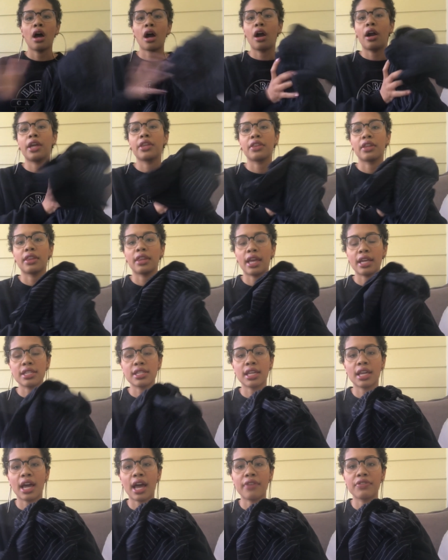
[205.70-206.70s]
Alright, the next
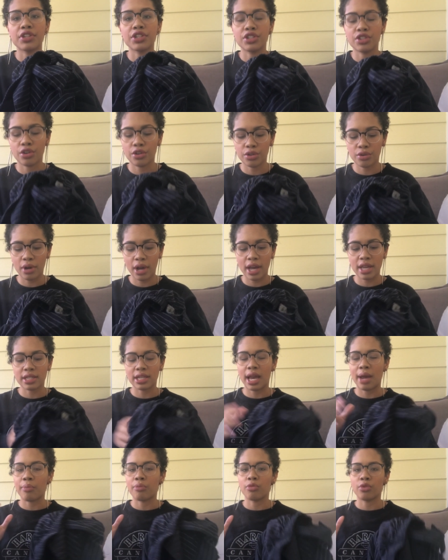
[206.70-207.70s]
thing I have to show you
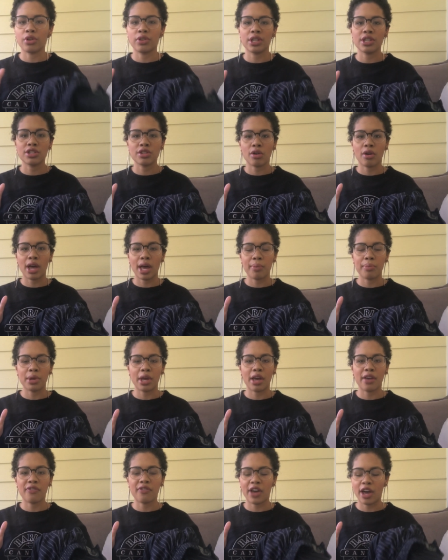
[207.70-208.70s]
guys, I'm really so
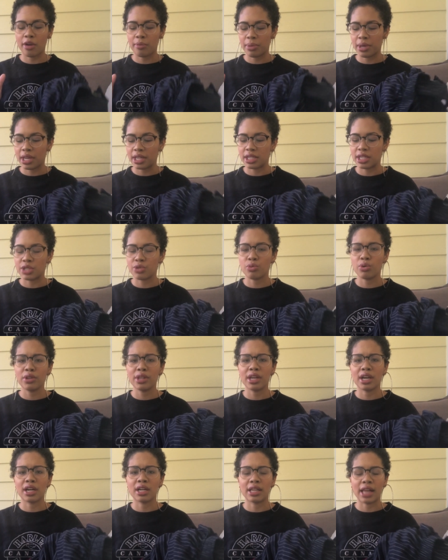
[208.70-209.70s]
happy I found, because it's
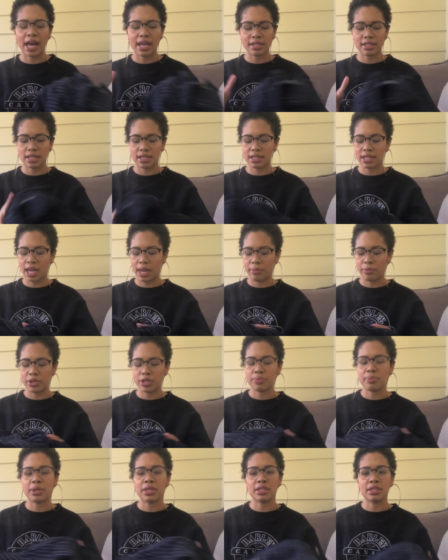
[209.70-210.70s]
really a classic
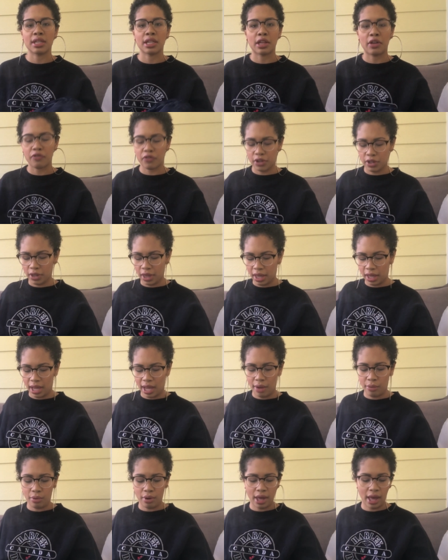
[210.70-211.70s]
timeless piece that I feel like
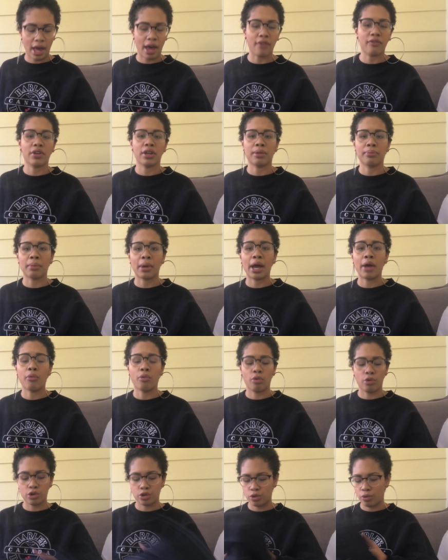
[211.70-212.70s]
I will have in my
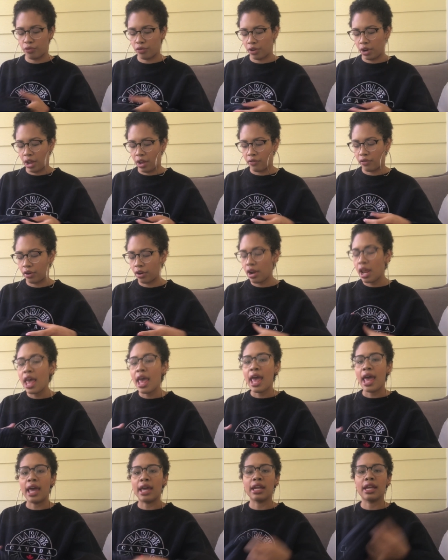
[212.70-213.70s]
wardrobe forever.
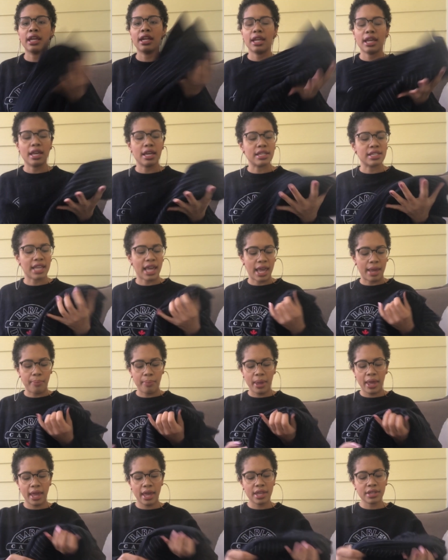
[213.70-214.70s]
And it is a
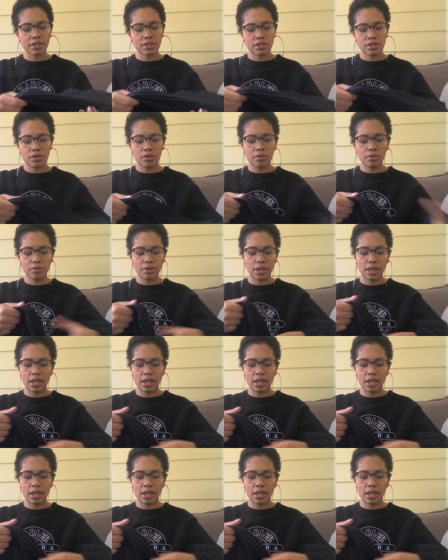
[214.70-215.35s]
pantsuit.